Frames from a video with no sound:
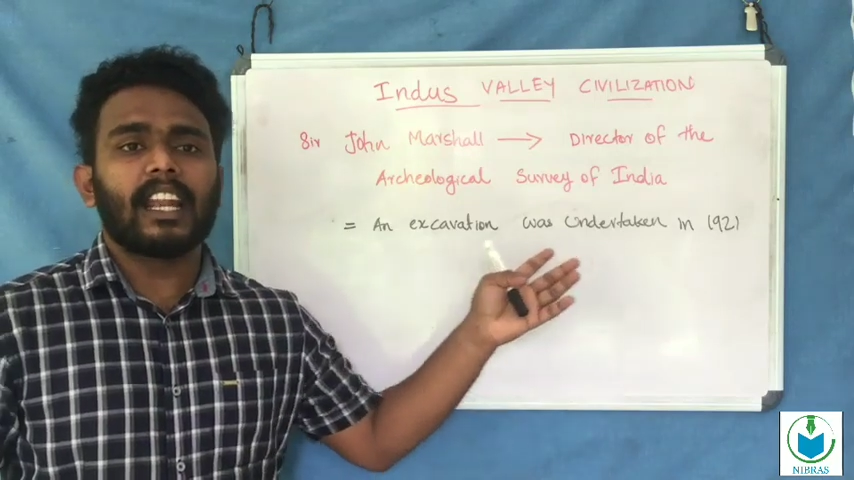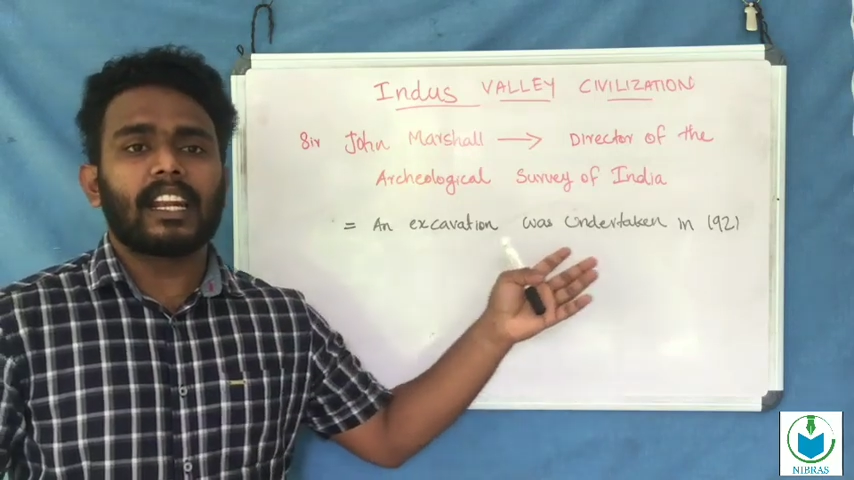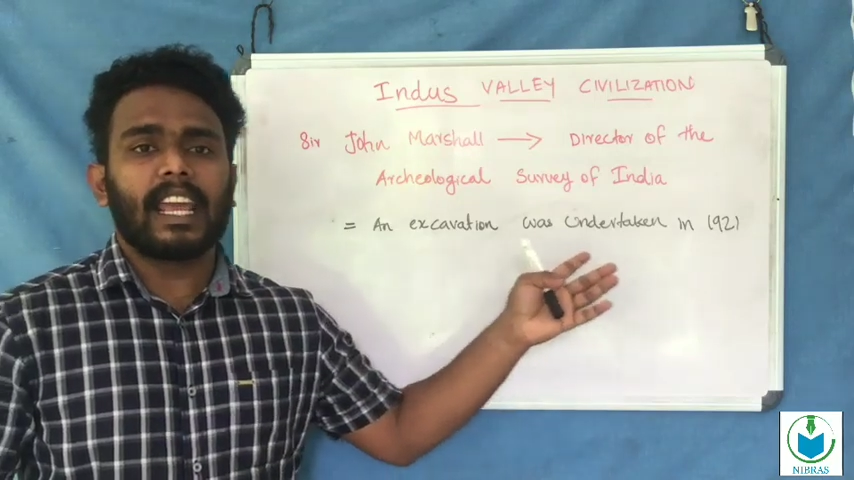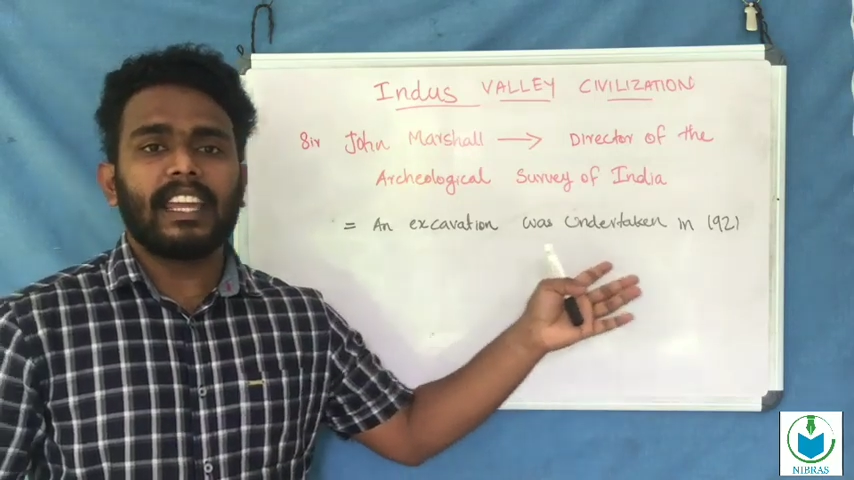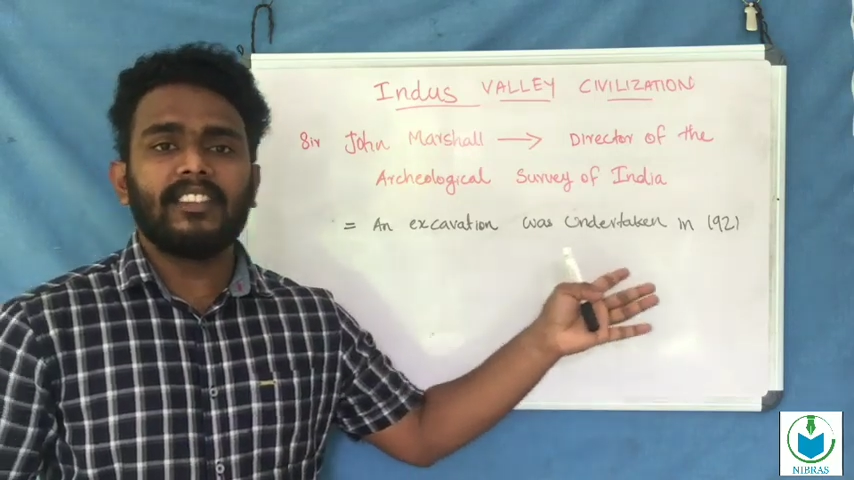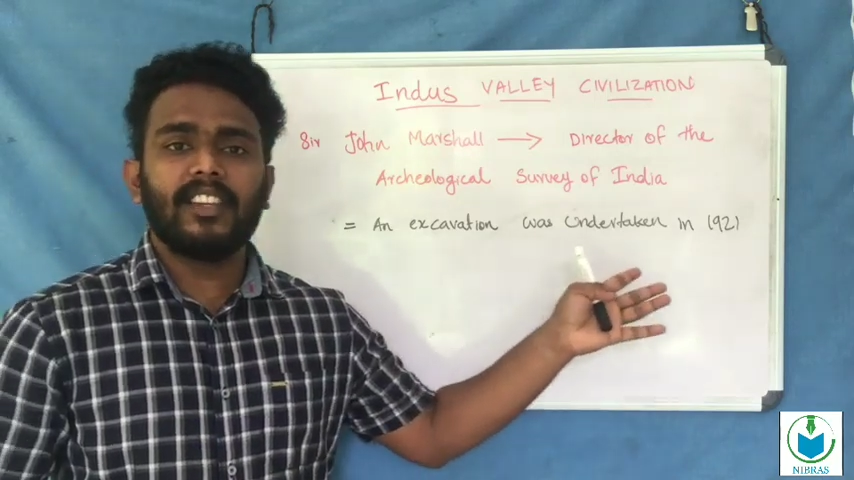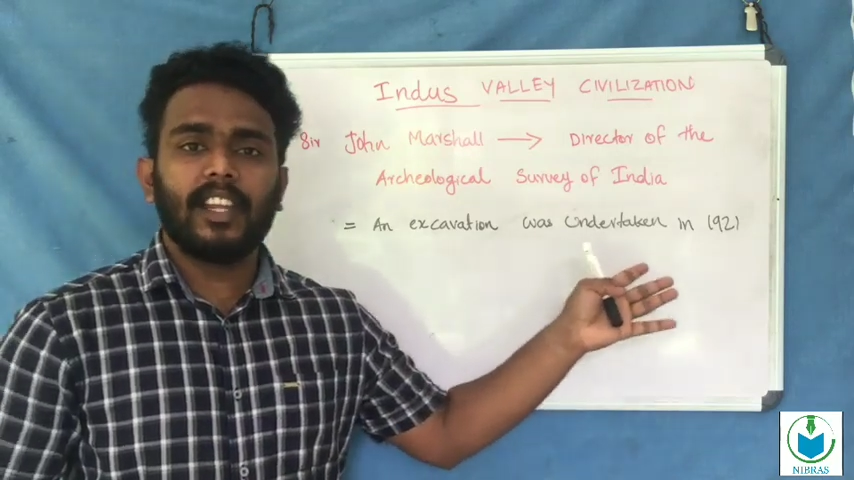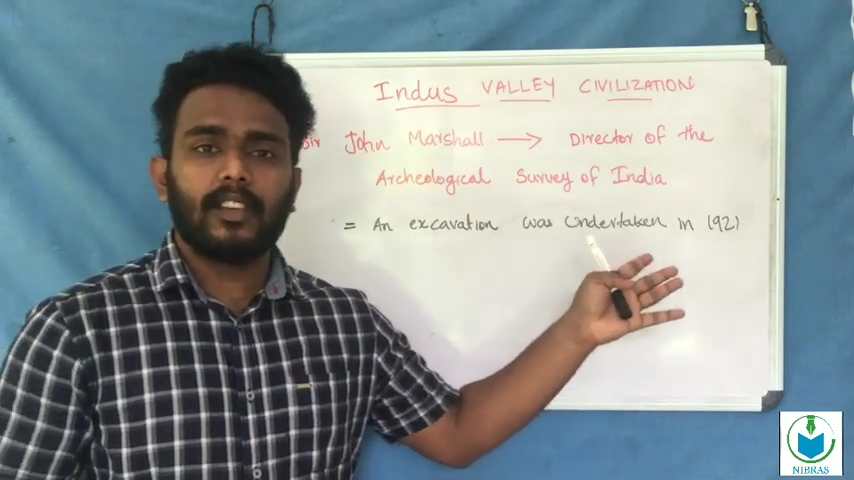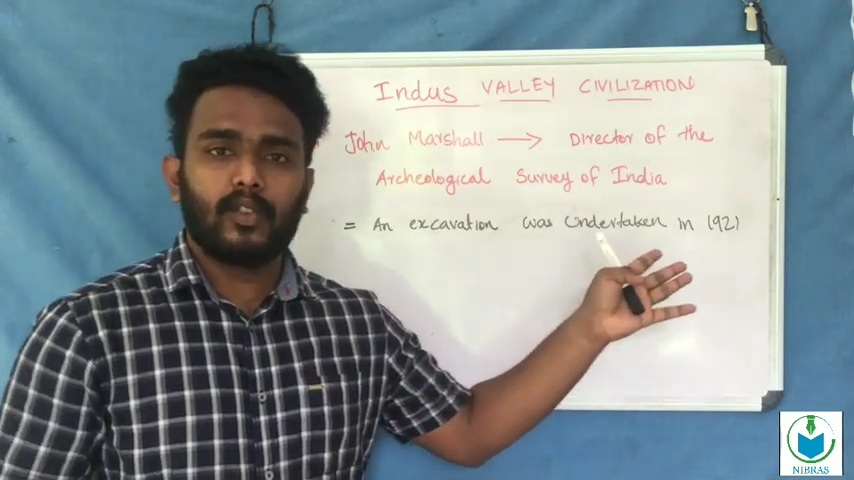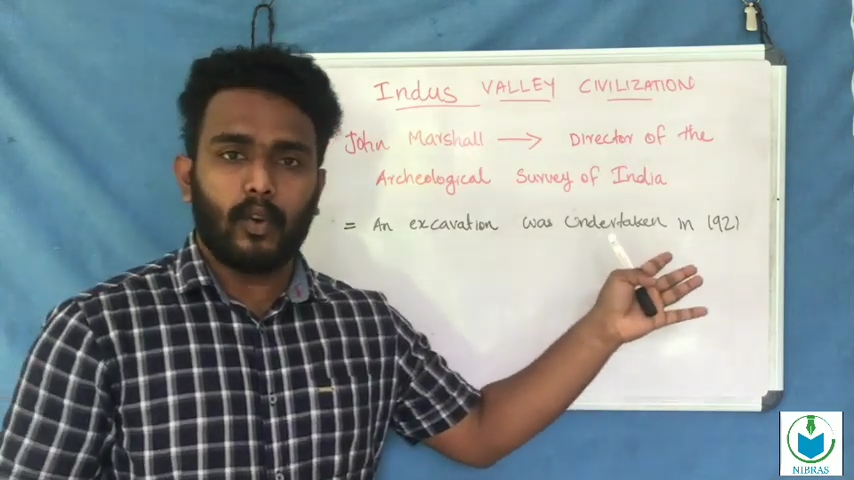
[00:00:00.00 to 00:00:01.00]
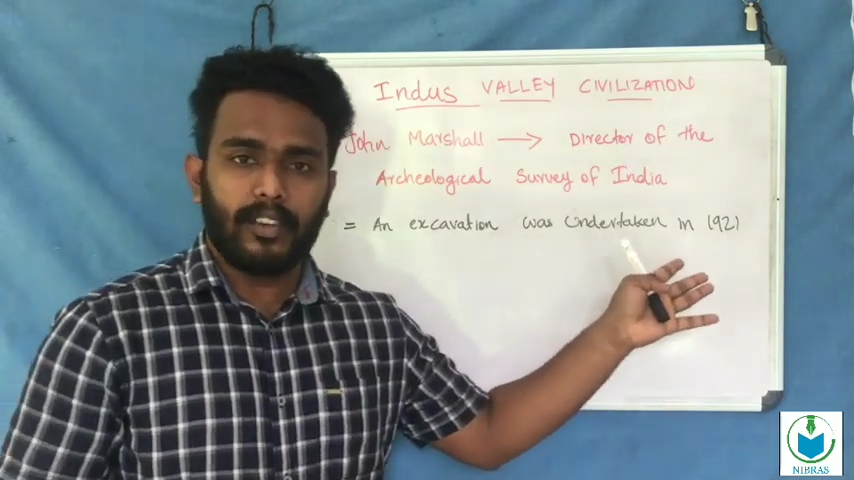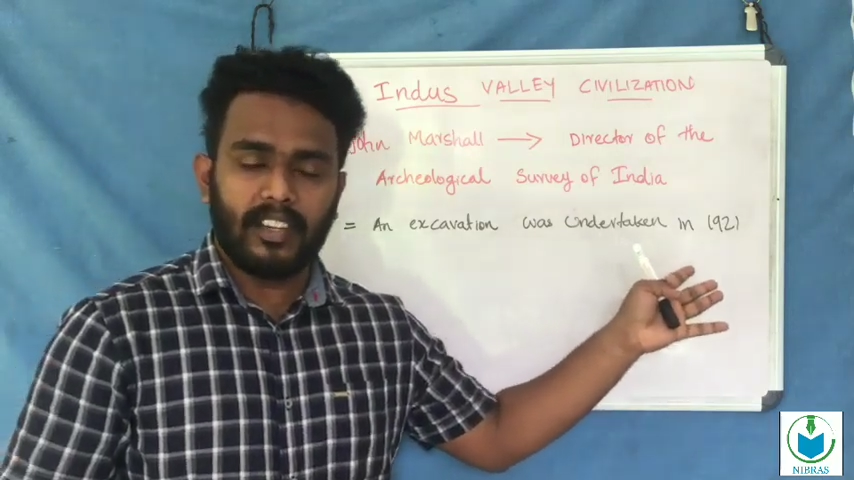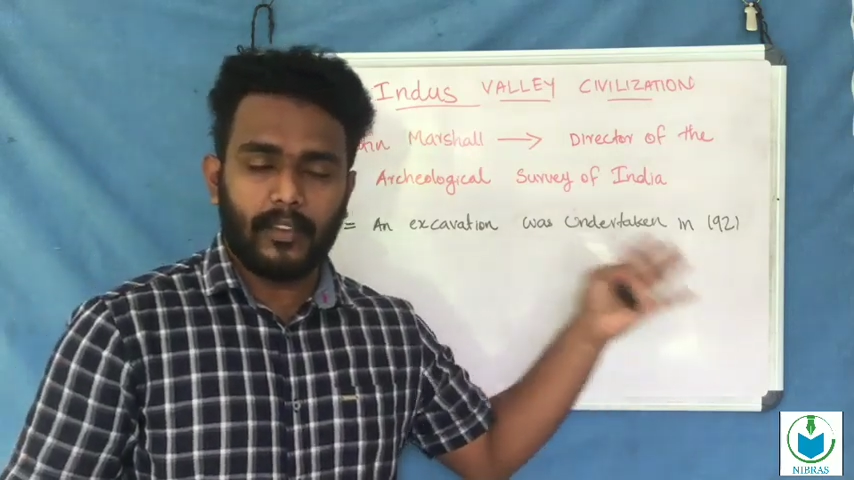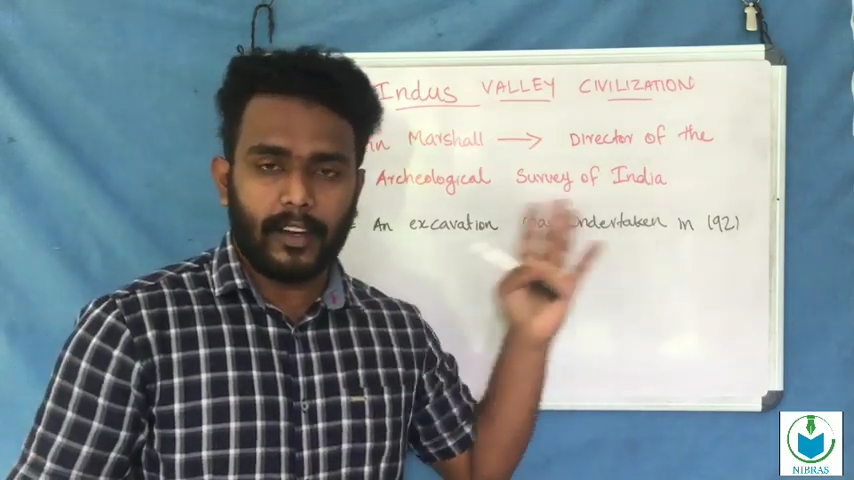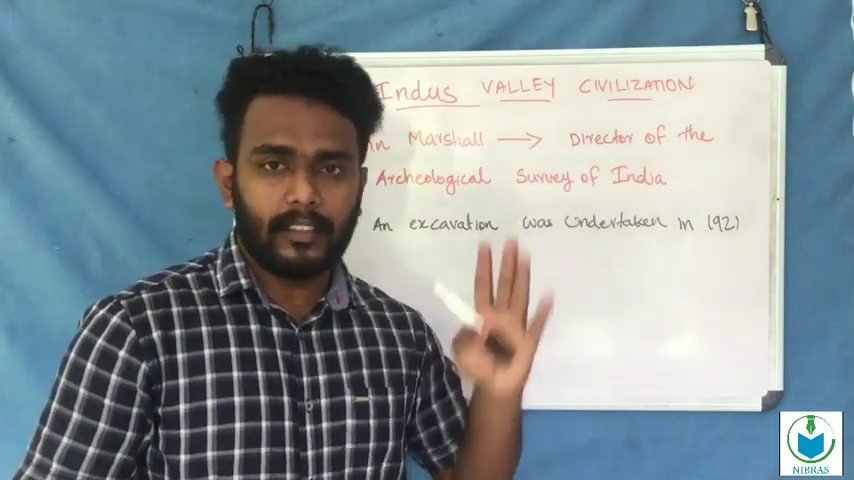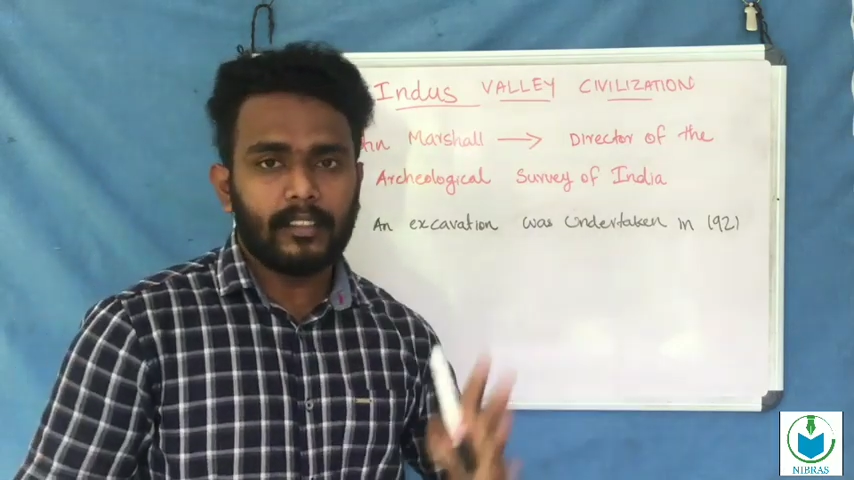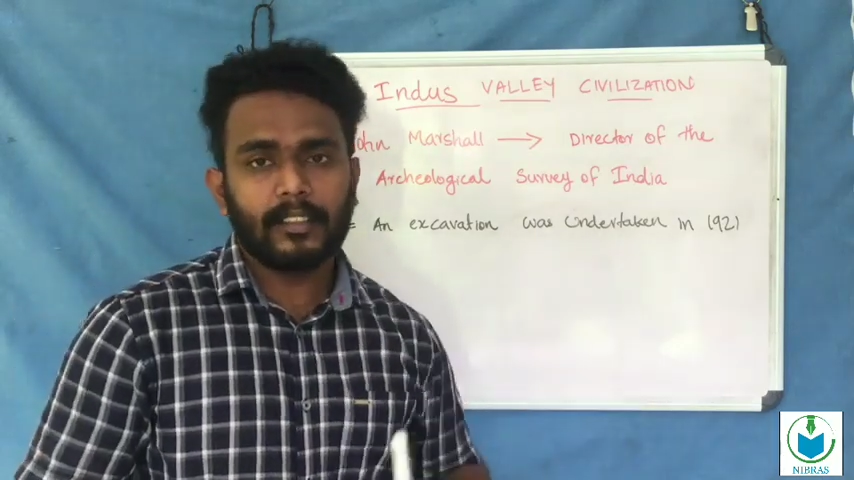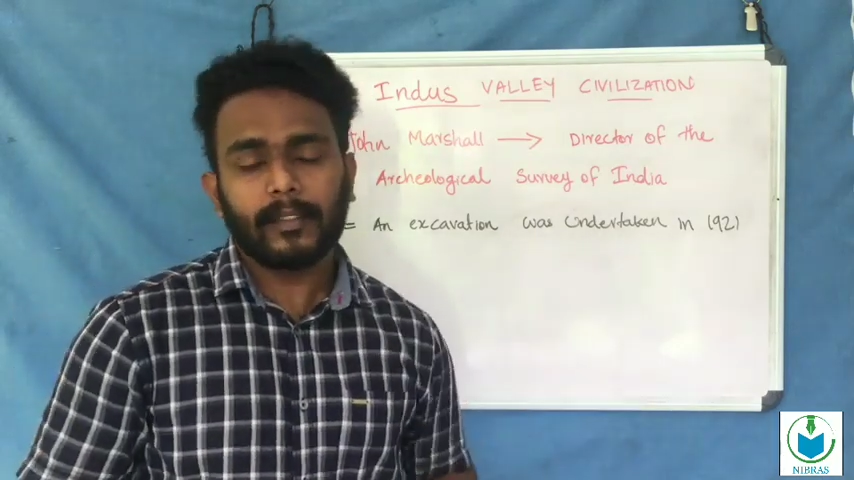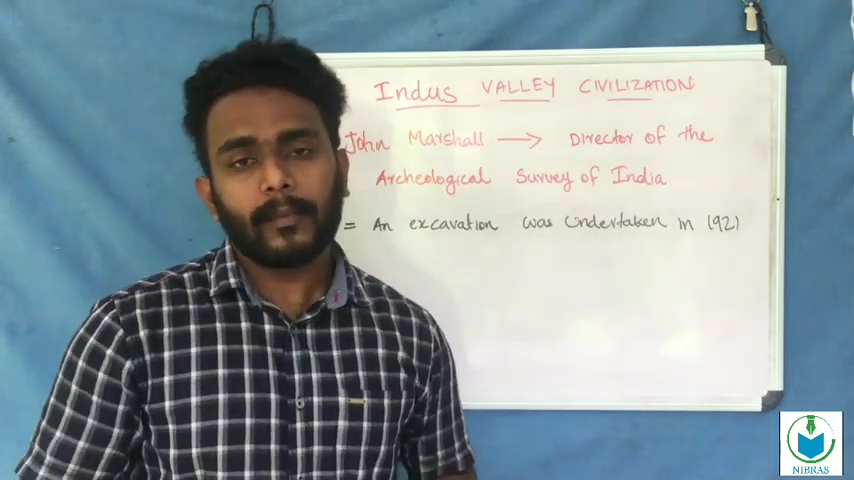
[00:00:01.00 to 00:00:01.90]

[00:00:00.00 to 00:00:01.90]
1921,